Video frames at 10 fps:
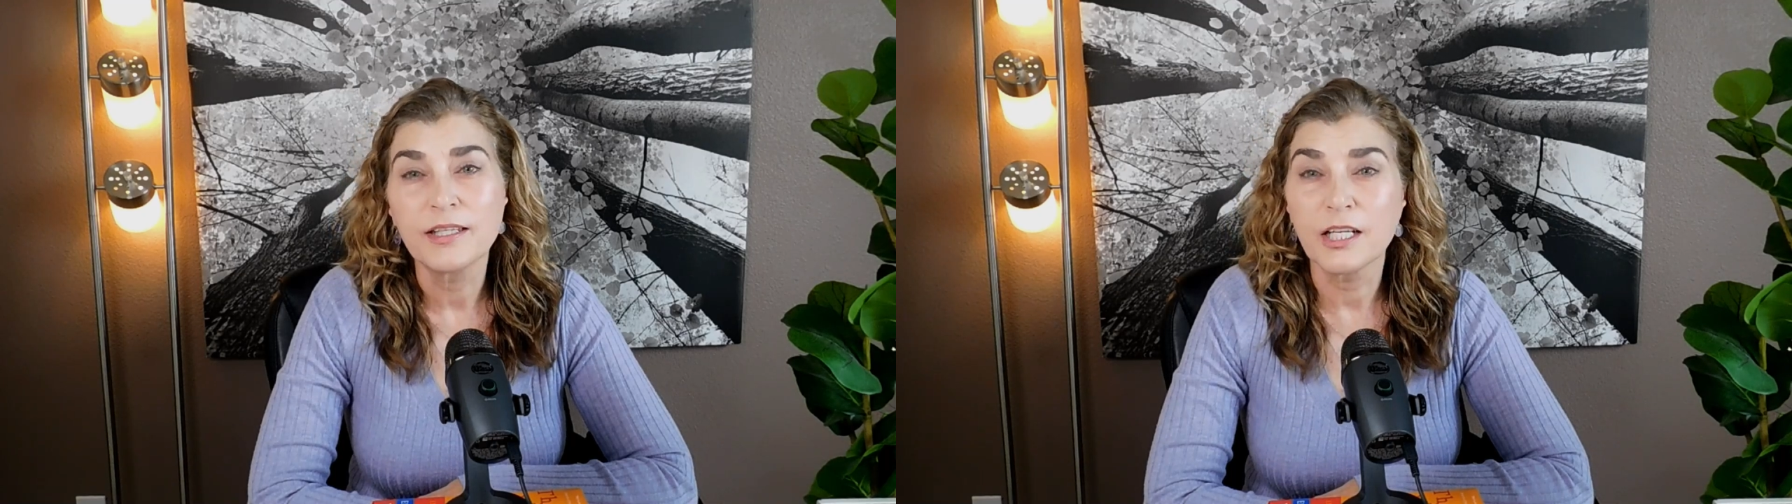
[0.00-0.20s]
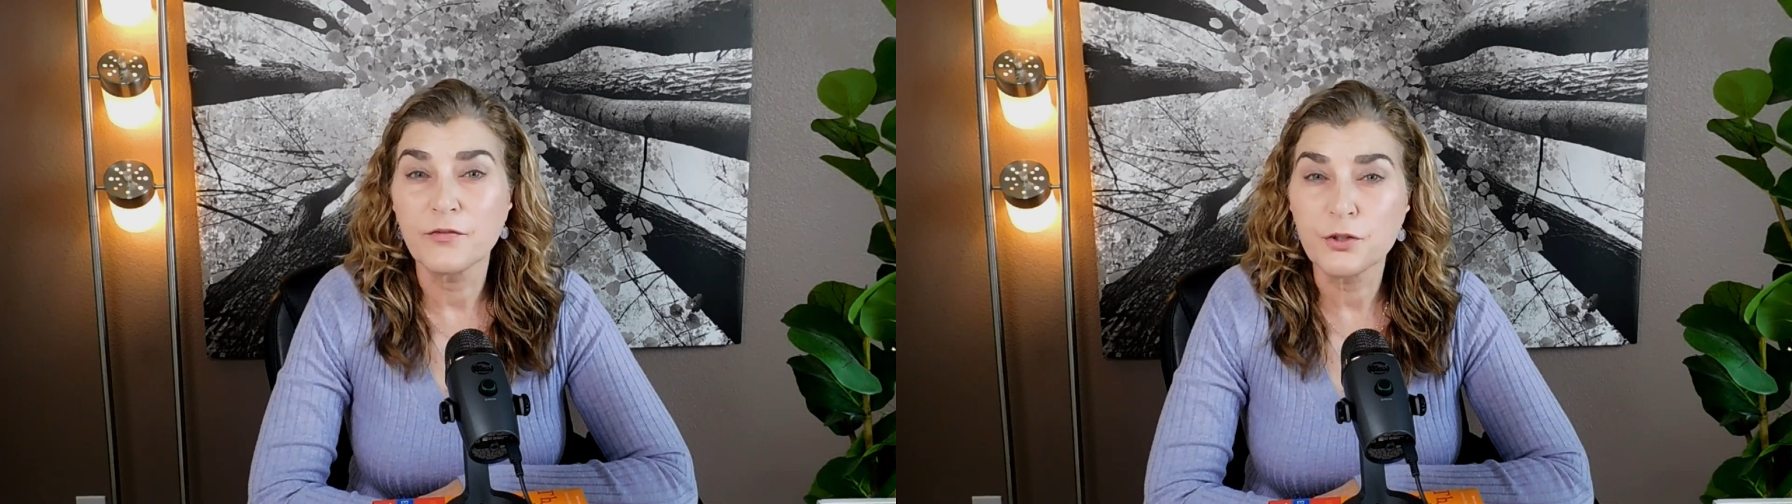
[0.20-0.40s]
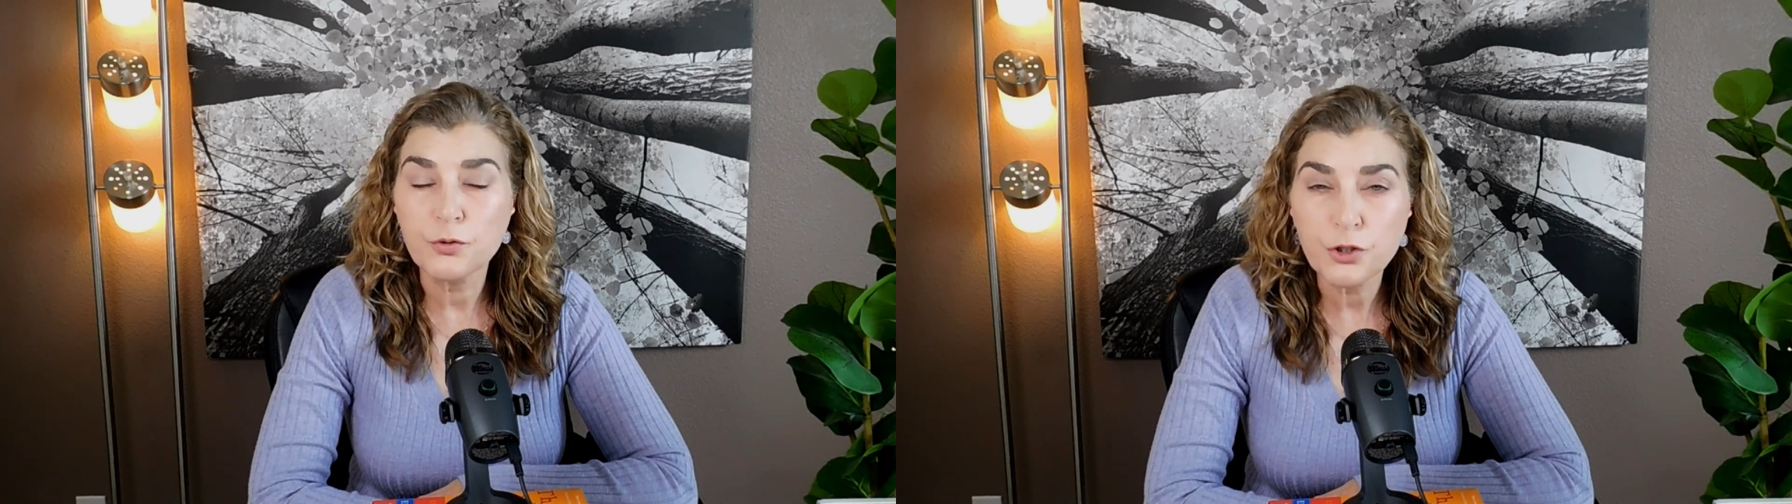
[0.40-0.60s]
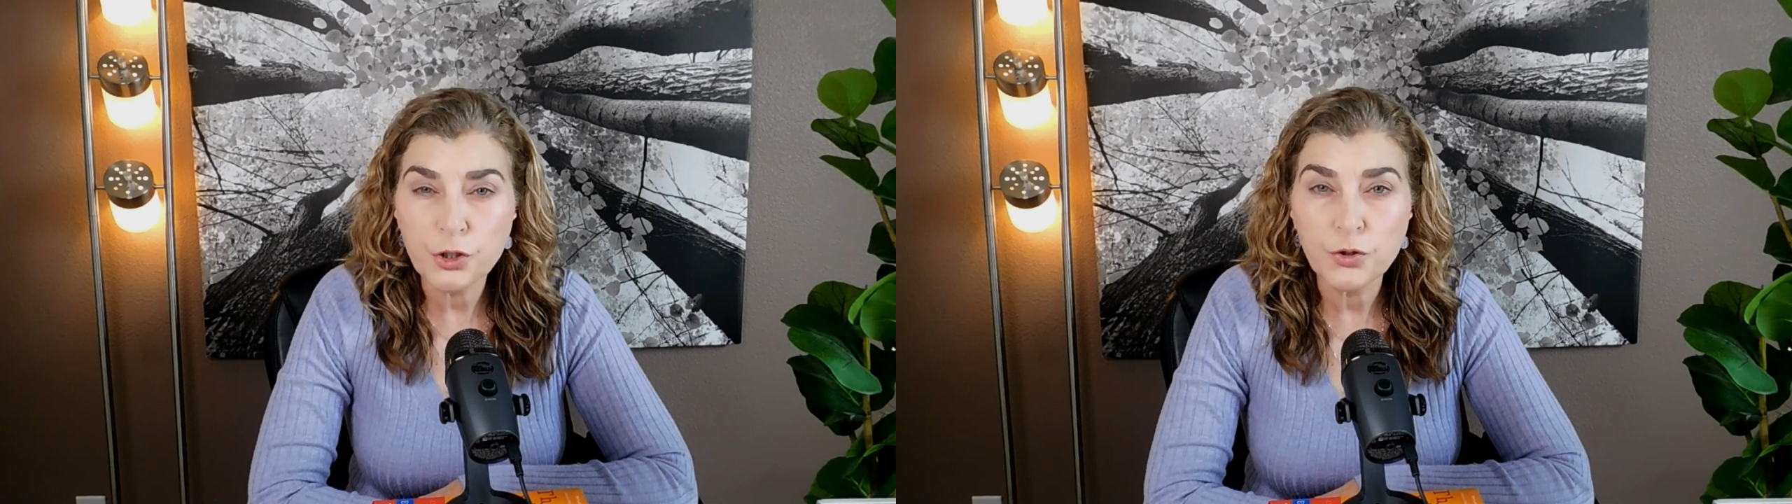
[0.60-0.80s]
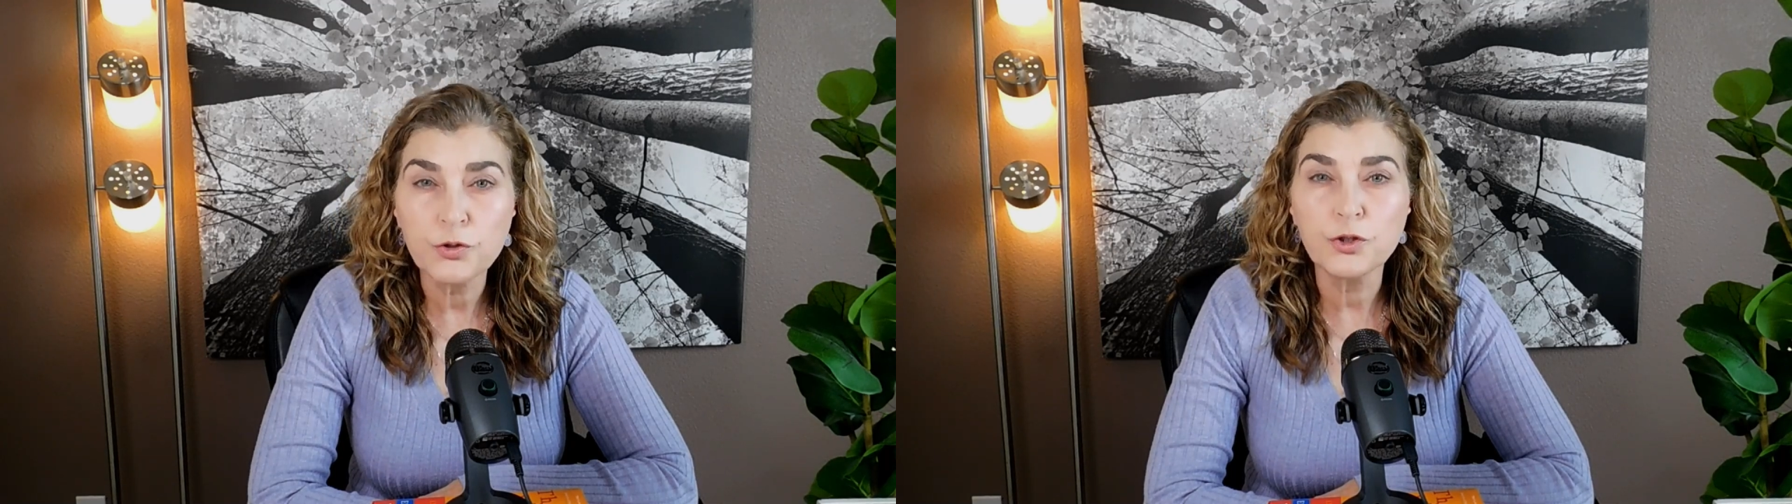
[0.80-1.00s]
that if you
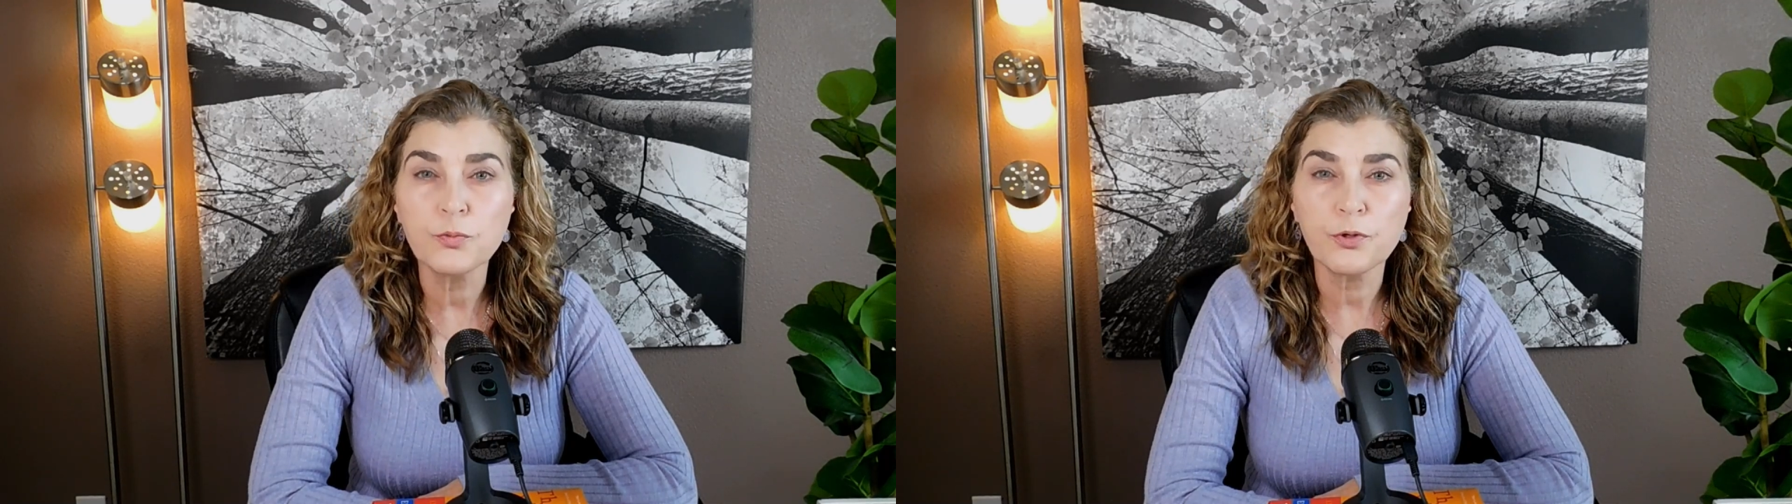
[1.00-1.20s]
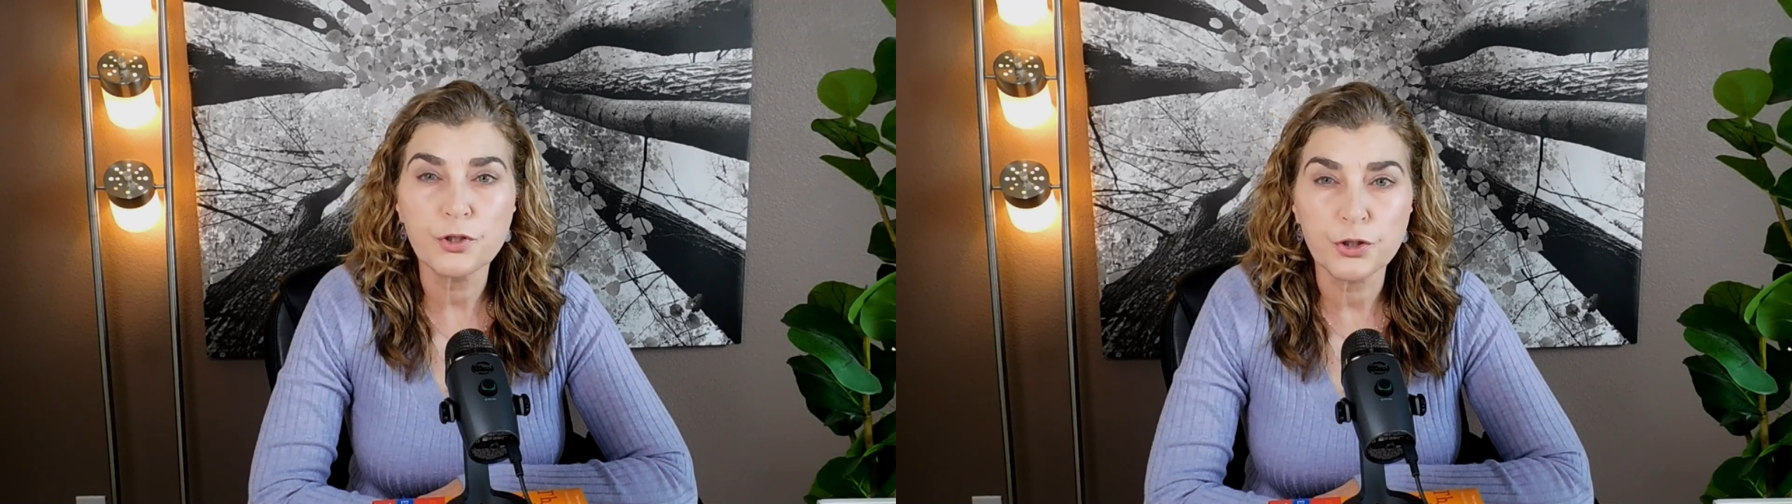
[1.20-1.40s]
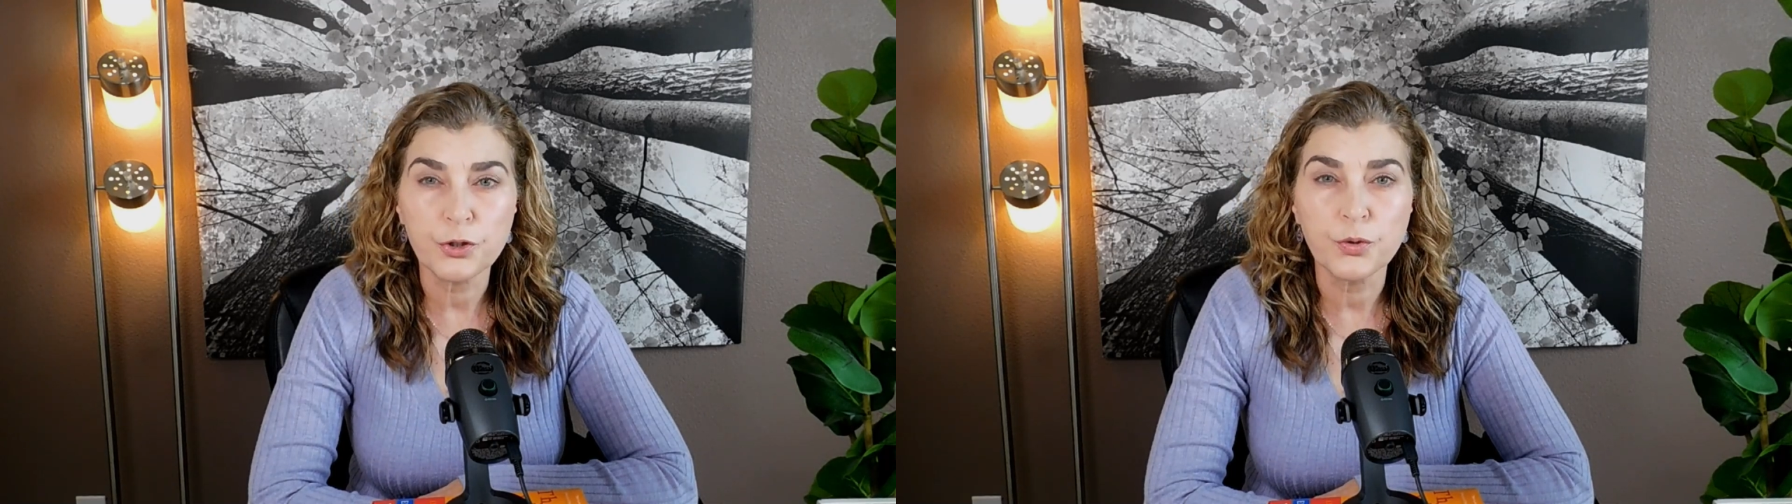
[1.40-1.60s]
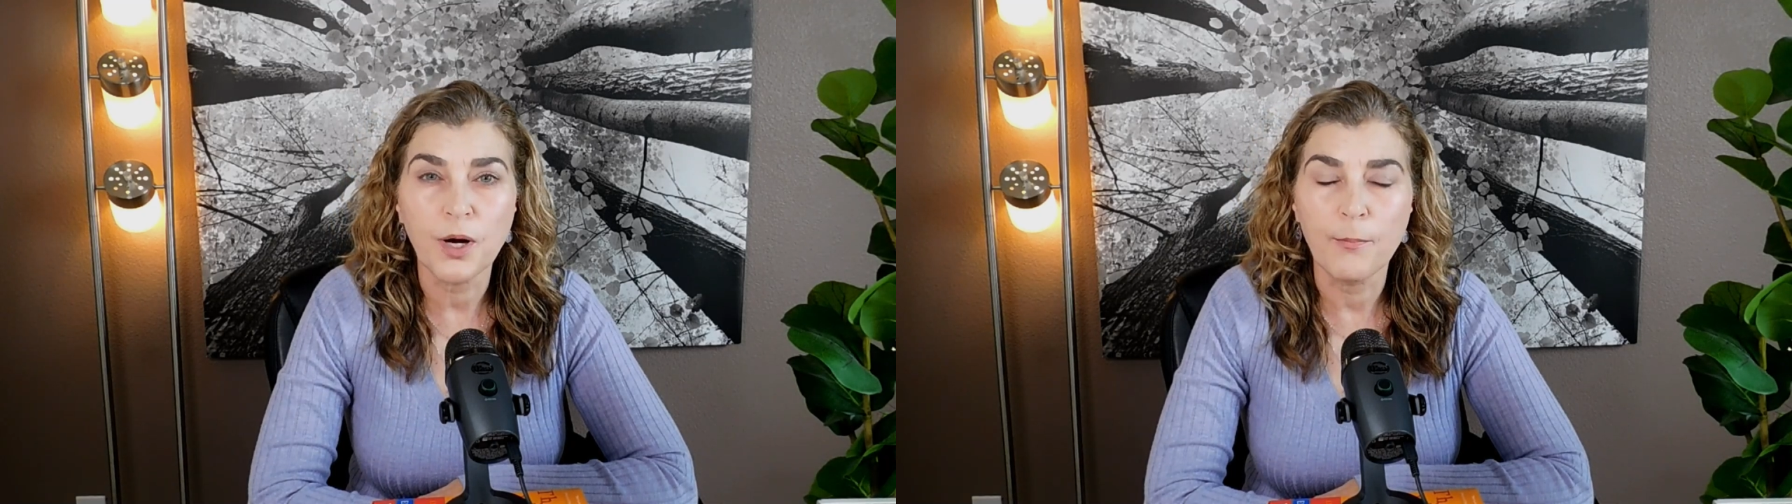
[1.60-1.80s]
choose to pursue a